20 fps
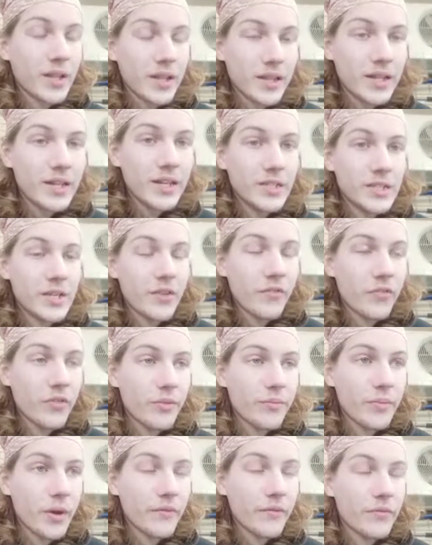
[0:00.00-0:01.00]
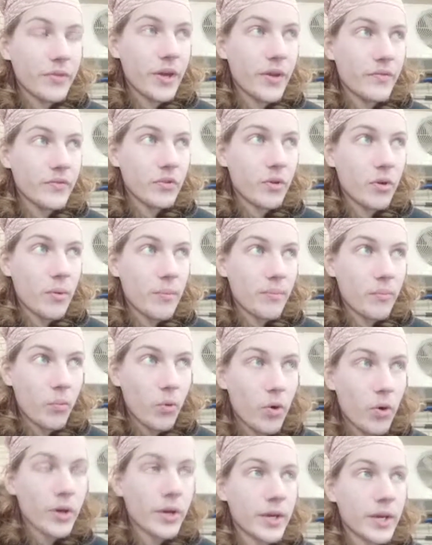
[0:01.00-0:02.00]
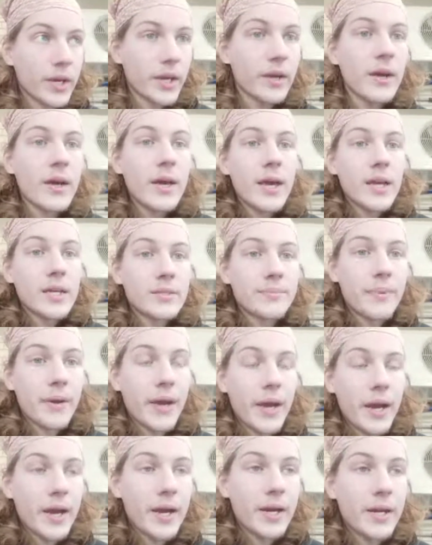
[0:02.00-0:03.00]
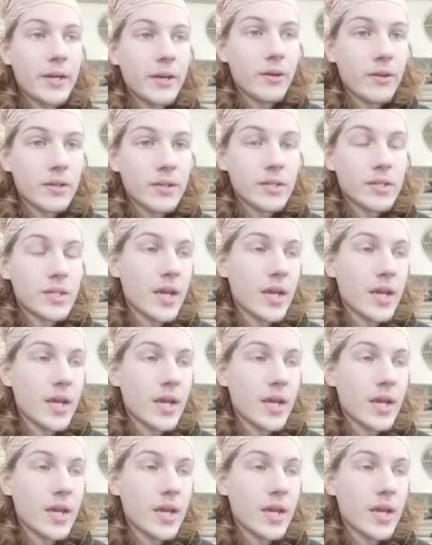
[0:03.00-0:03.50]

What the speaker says: The leniency for the month, even though I'm working, is about $80.